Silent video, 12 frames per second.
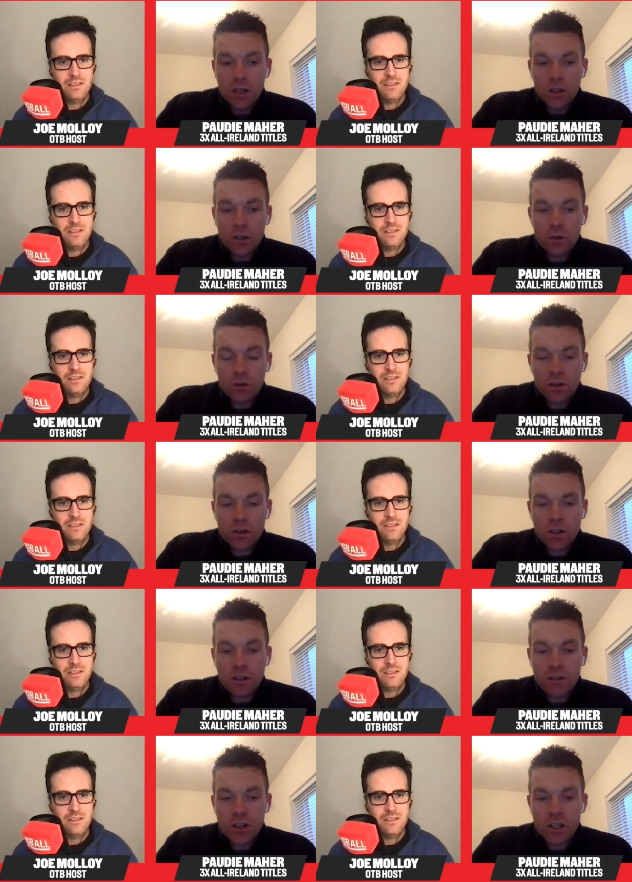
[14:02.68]
Speaker 1: you know the, the
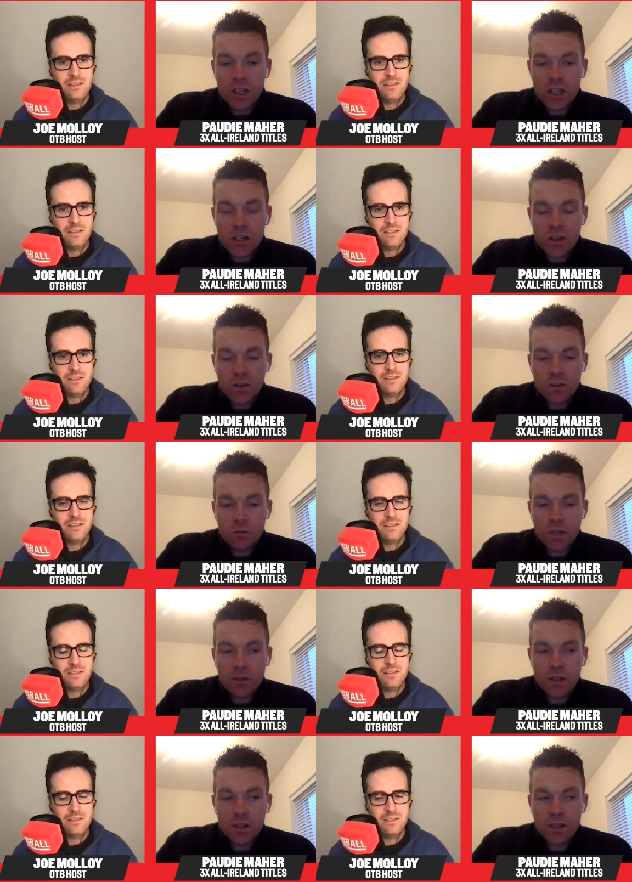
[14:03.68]
congratulations and yeah.
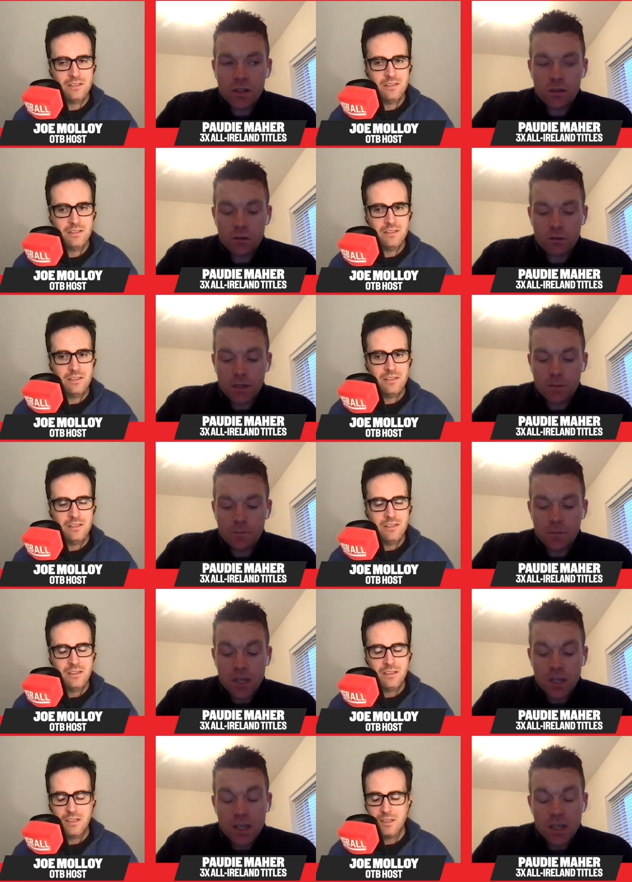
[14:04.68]
whatever it is. So um,
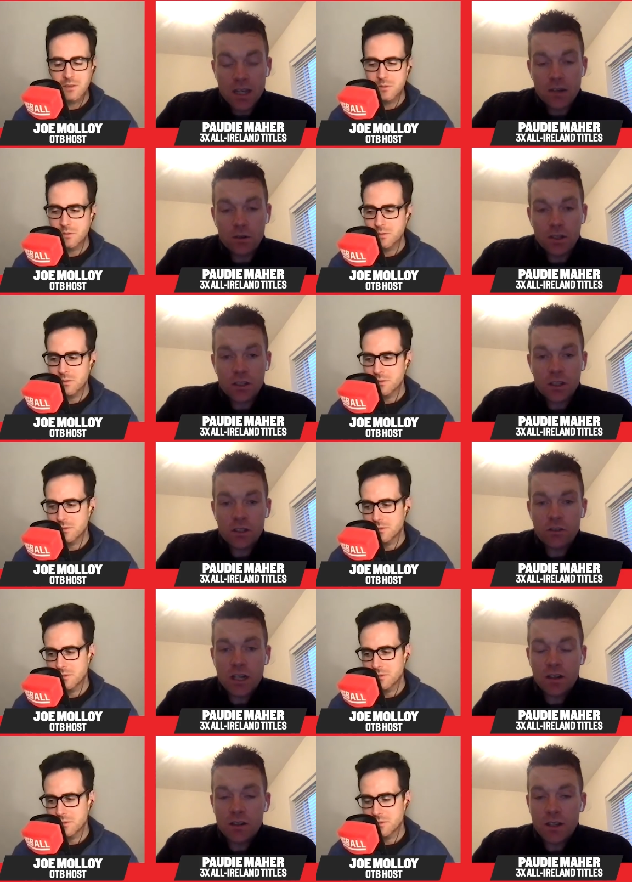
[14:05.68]
yeah, look, it's it's
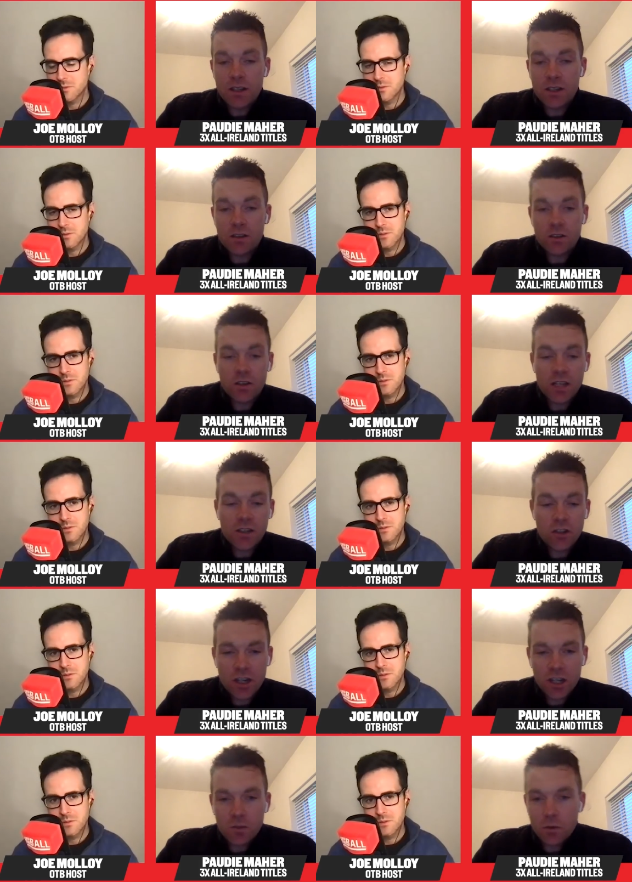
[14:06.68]
great, and that's that's
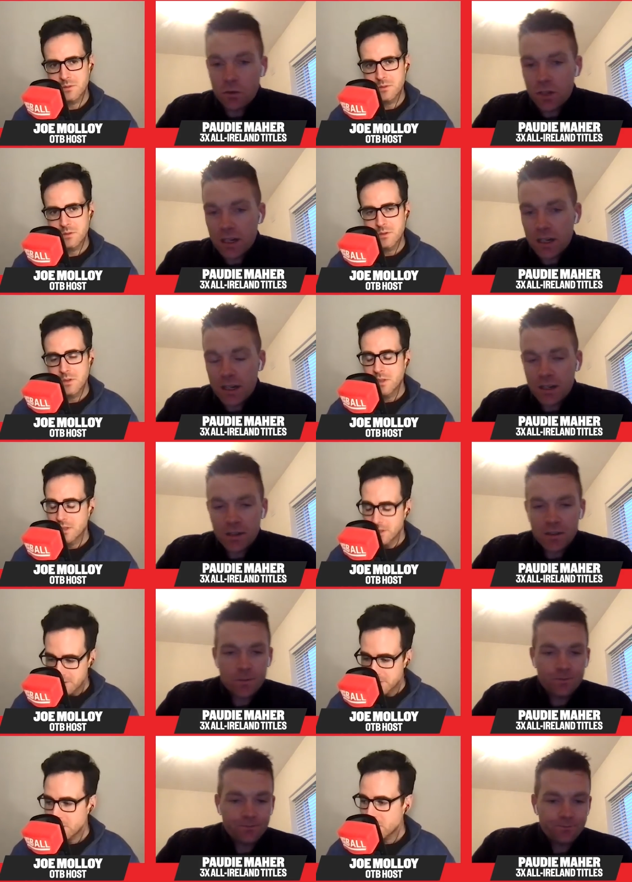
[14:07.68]
the GAA community, like, isn't it?
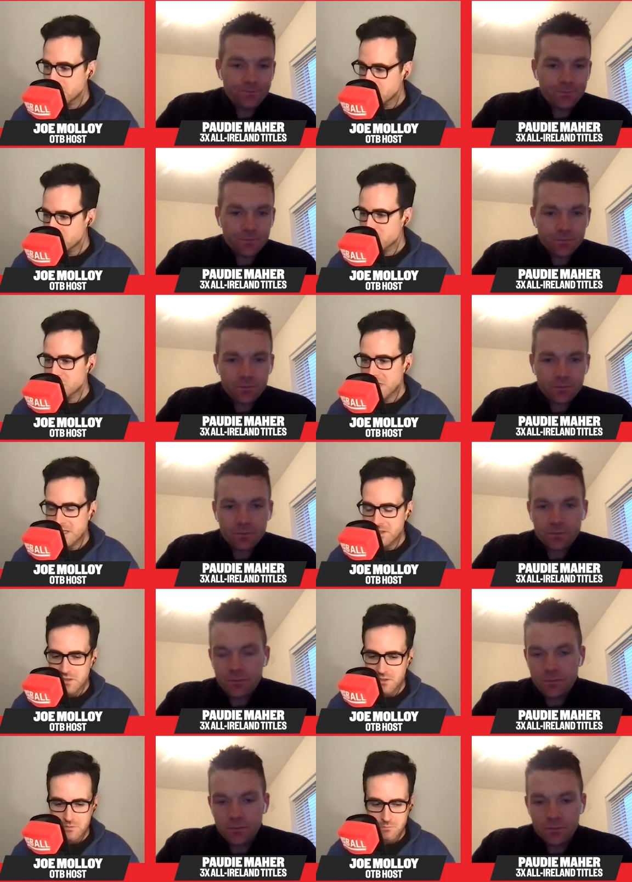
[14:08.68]
Speaker 2: No, hundred
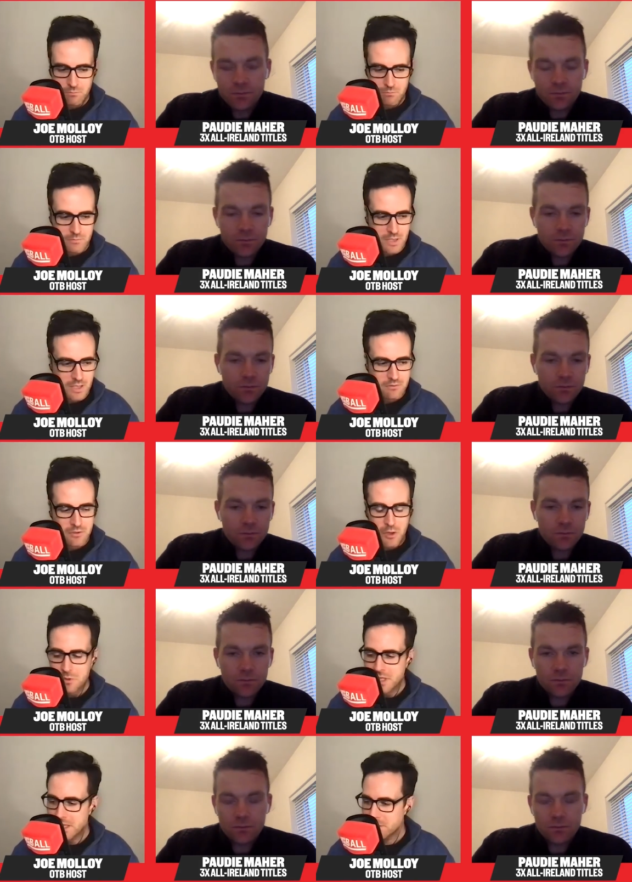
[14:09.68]
percent, and I've
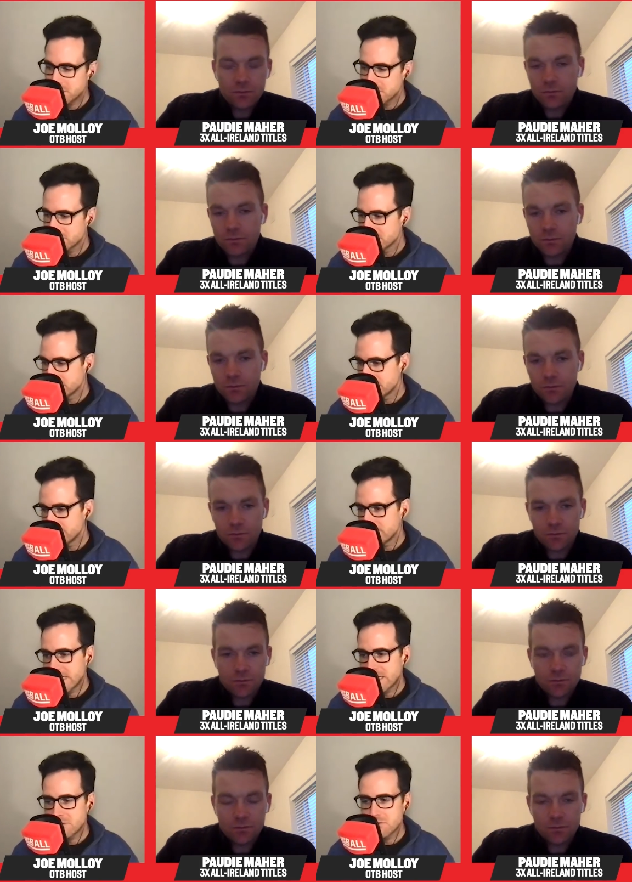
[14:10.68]
no doubt in
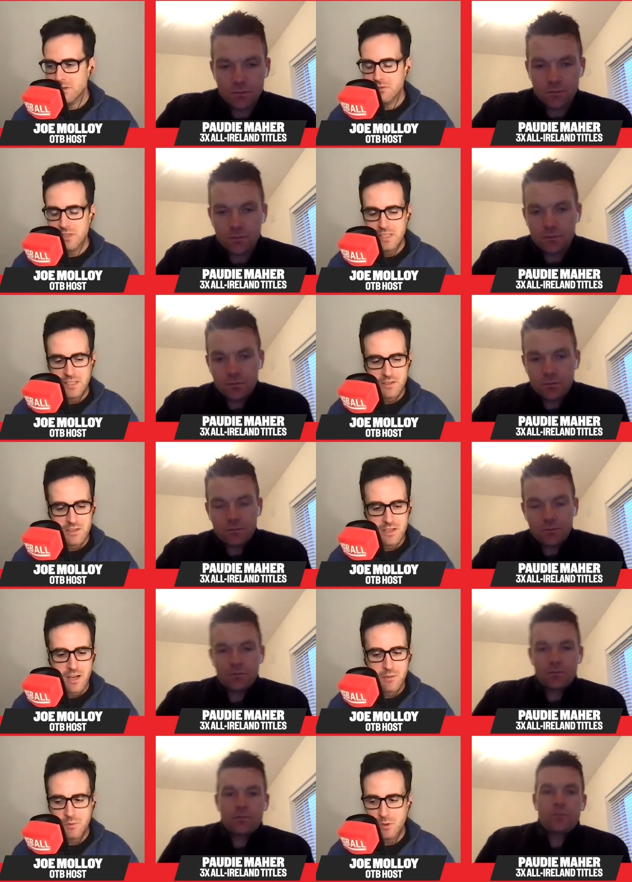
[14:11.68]
10, 15 years
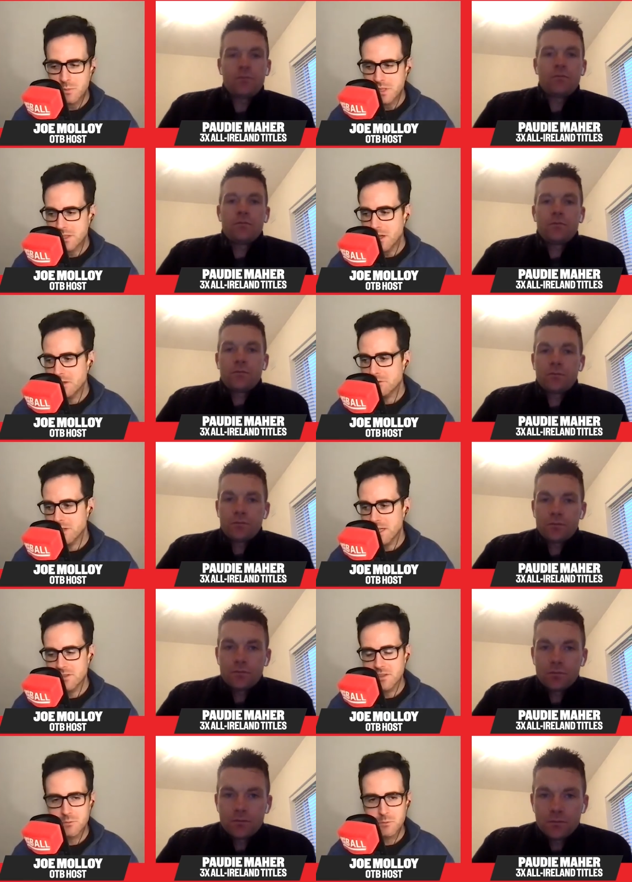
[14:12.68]
time there'll be golf
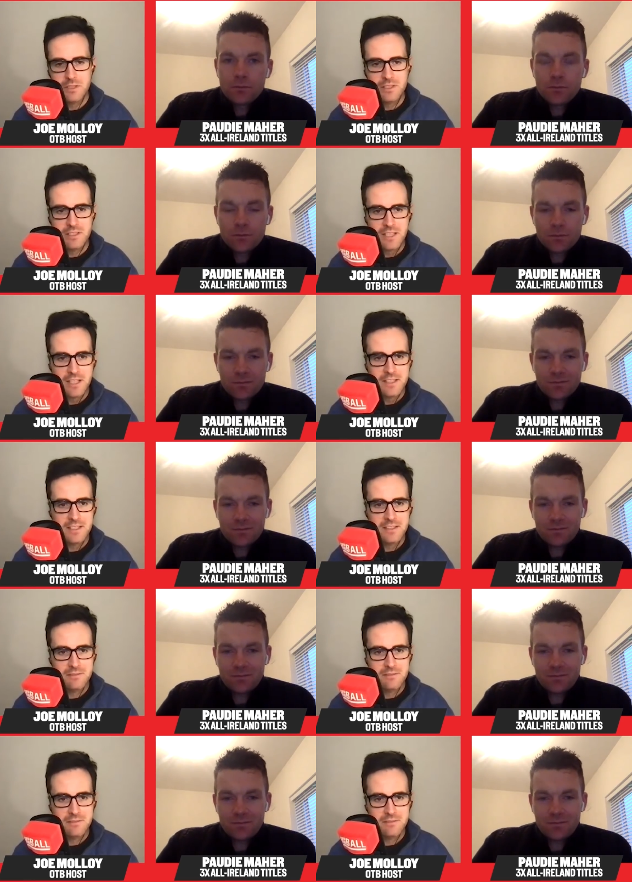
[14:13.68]
classics with the Kilkenny